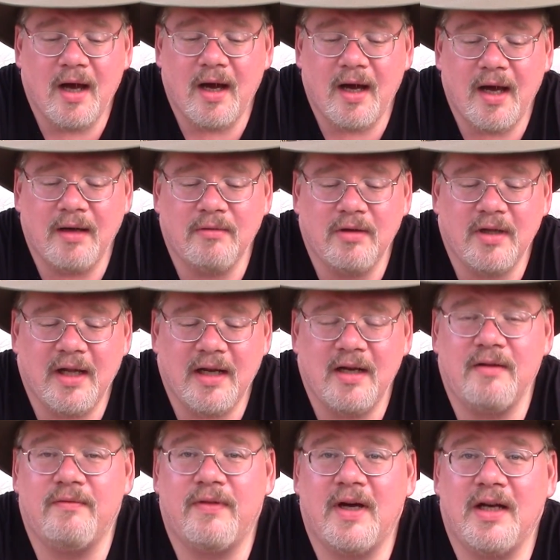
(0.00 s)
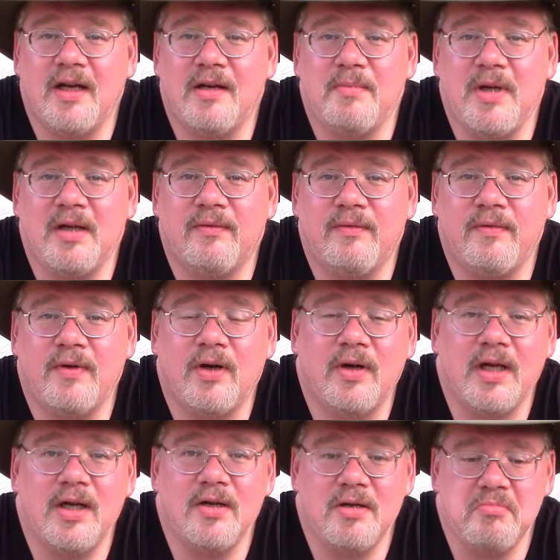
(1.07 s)
and really I didn't find it to be a very
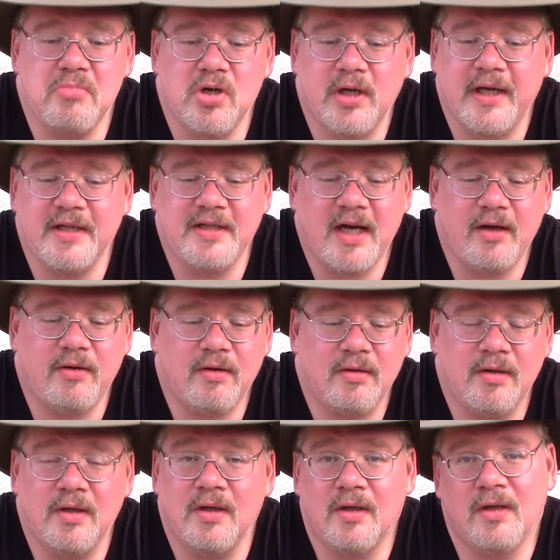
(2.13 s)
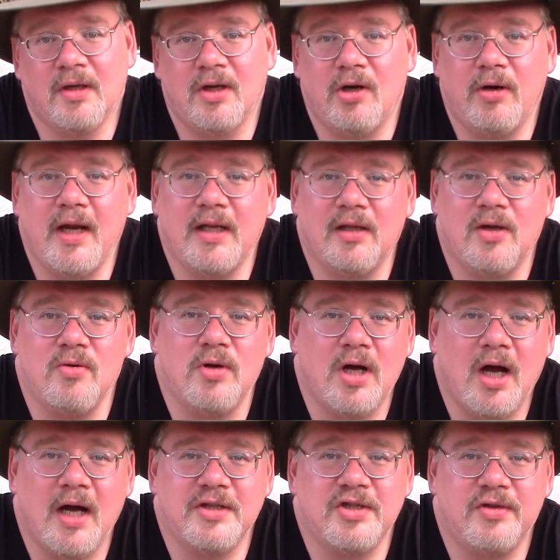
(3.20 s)
good book. It's how to create
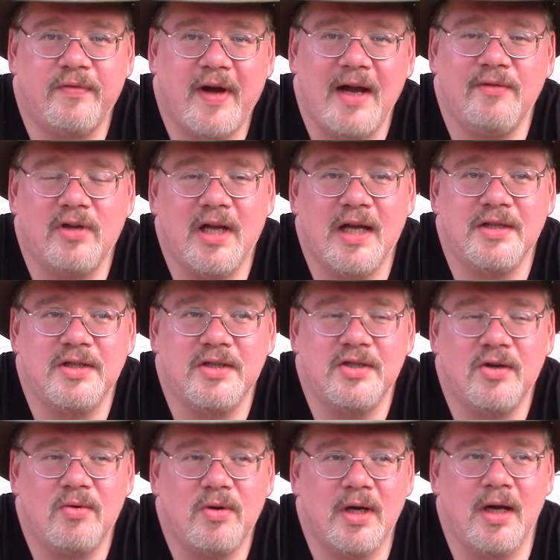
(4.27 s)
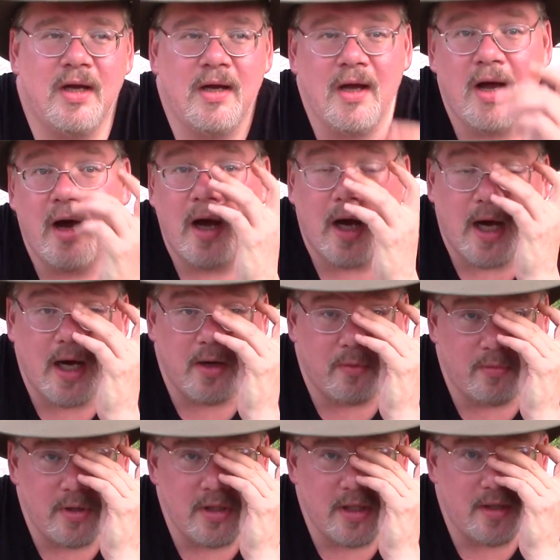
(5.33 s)
low-cost survival kits and so on.
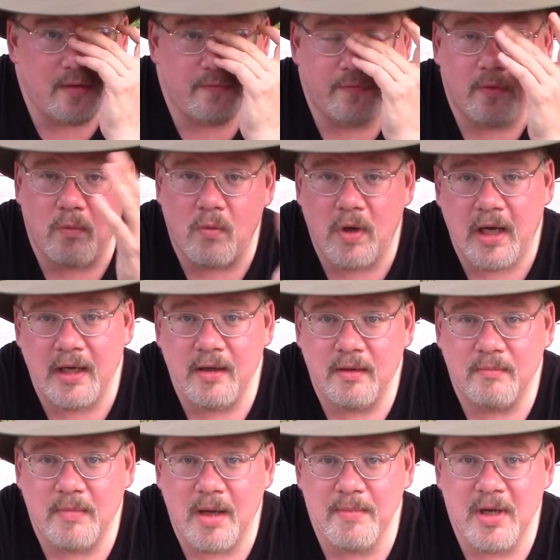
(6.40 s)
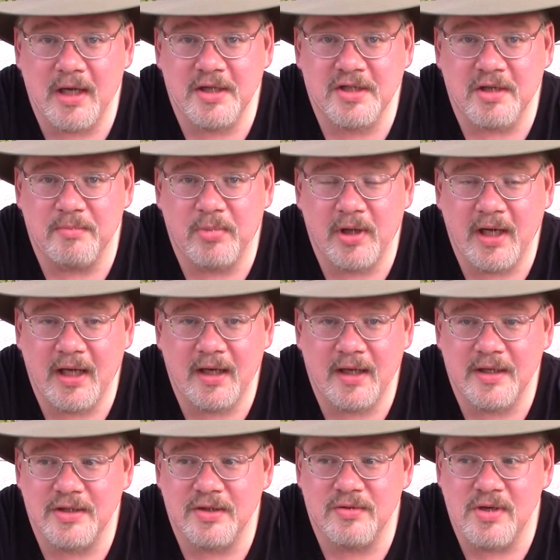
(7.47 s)
Really, for one, my biggest complaint
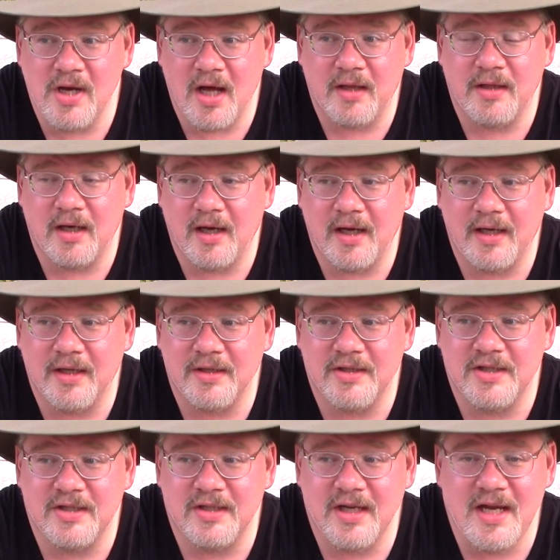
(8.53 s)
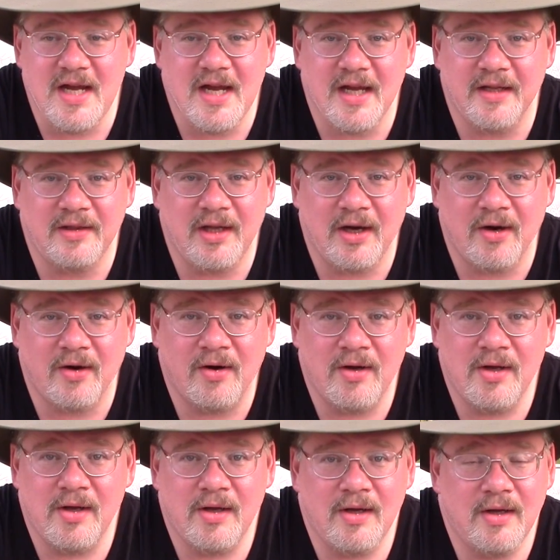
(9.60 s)
is there's nothing I could see in there
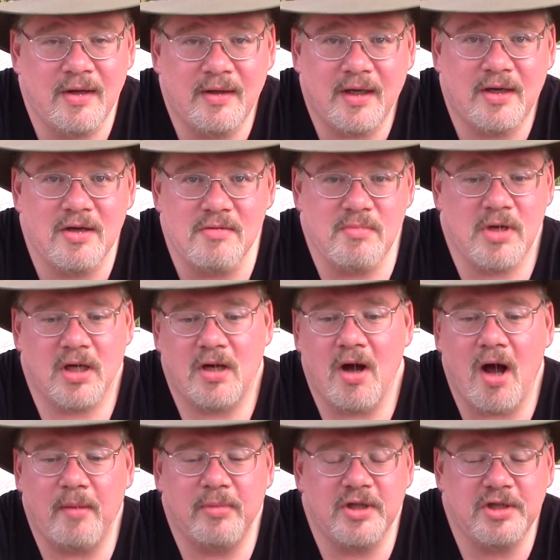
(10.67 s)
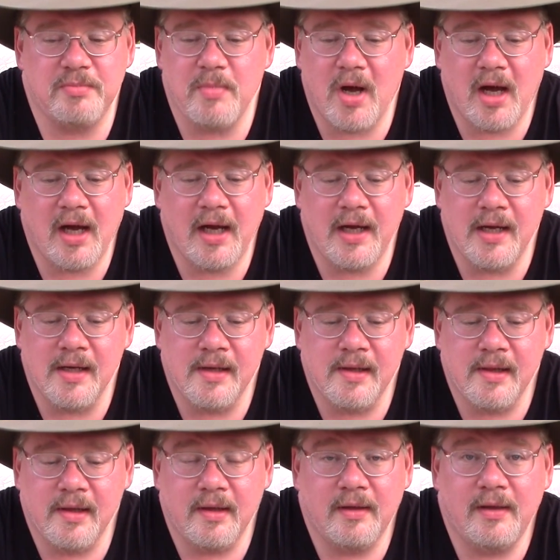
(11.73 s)
that couldn't be accomplished by
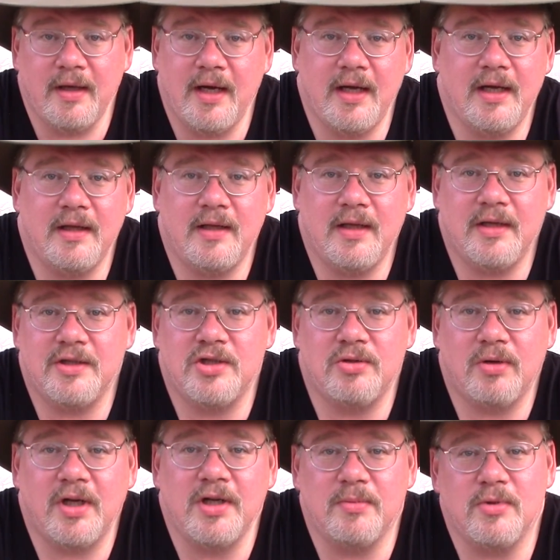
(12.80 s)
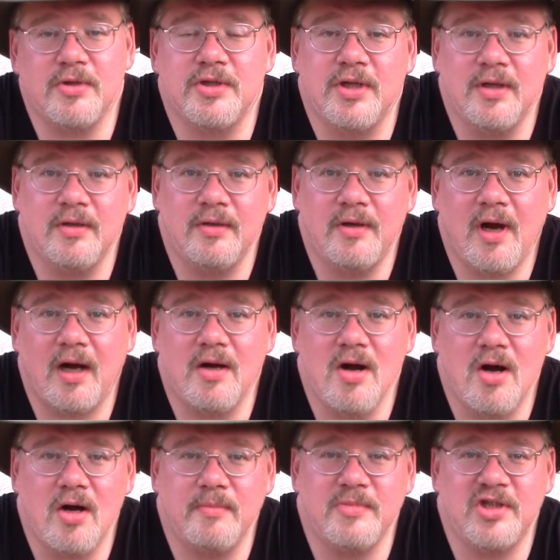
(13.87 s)
hitting the
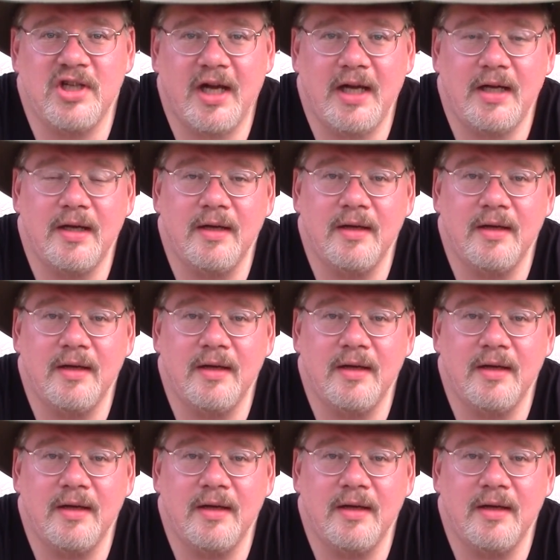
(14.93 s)
Instructables.com site.